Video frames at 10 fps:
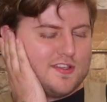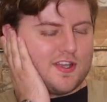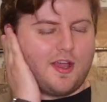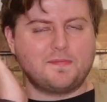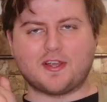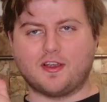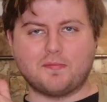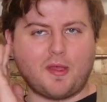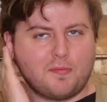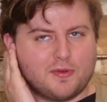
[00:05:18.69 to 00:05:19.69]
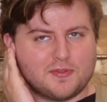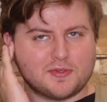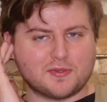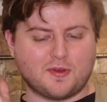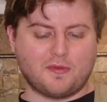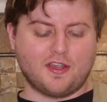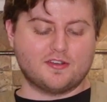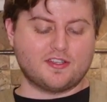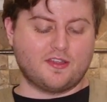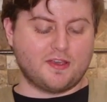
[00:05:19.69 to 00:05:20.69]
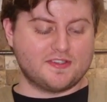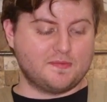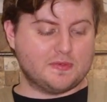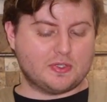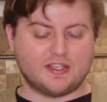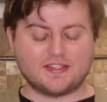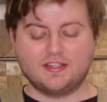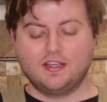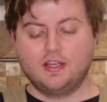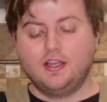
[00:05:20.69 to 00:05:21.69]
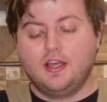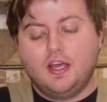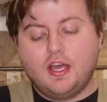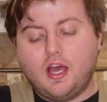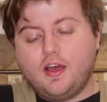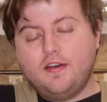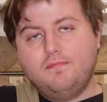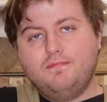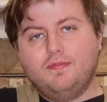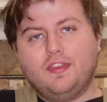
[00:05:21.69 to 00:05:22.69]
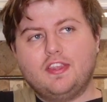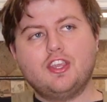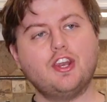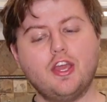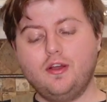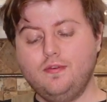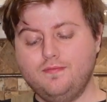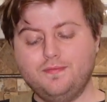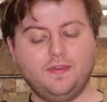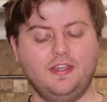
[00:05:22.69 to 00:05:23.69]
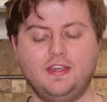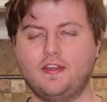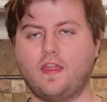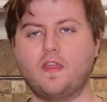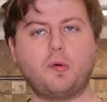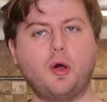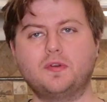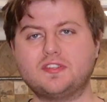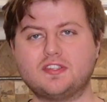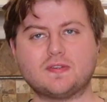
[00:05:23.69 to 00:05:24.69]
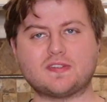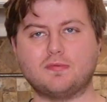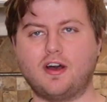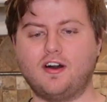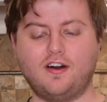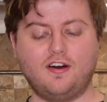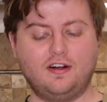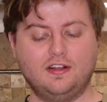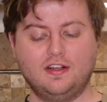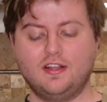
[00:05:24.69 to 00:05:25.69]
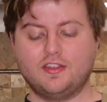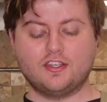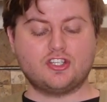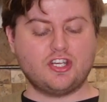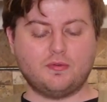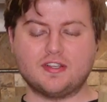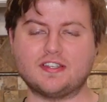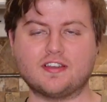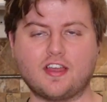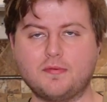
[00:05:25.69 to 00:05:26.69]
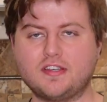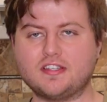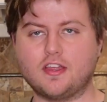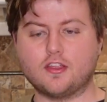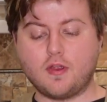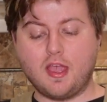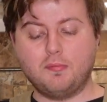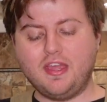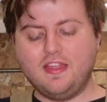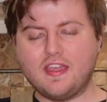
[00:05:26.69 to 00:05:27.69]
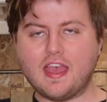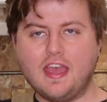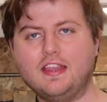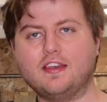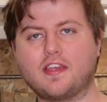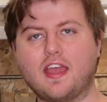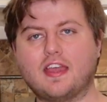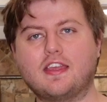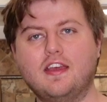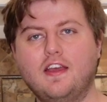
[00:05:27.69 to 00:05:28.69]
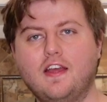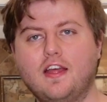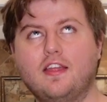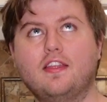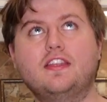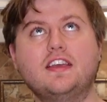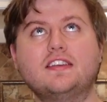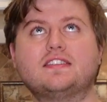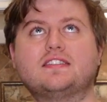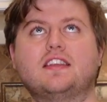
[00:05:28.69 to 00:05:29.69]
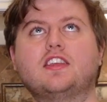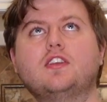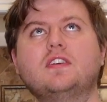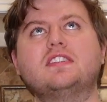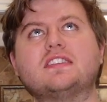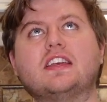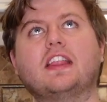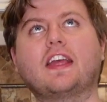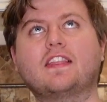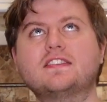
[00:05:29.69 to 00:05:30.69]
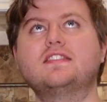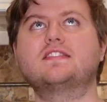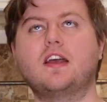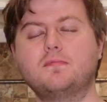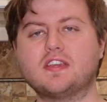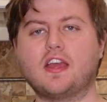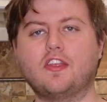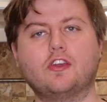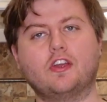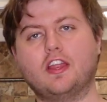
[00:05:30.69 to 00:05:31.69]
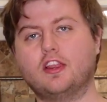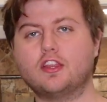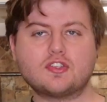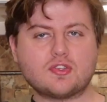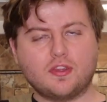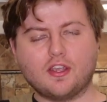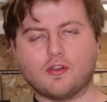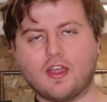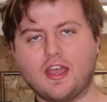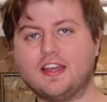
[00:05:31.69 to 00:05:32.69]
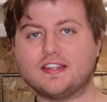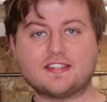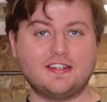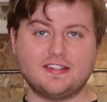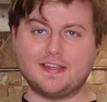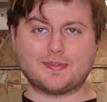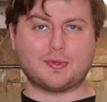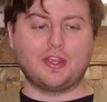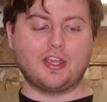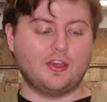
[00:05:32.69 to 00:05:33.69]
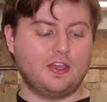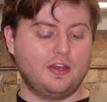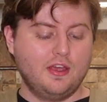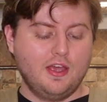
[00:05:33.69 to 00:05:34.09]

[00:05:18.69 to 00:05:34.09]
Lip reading: I'm sorry, my producers are me, are telling me I seem stressed. You know, the bowl was too small, the shit wasn't coming together right, but in the end, like this, like you can see, like this has come together, it looks really great, it's gonna taste really good.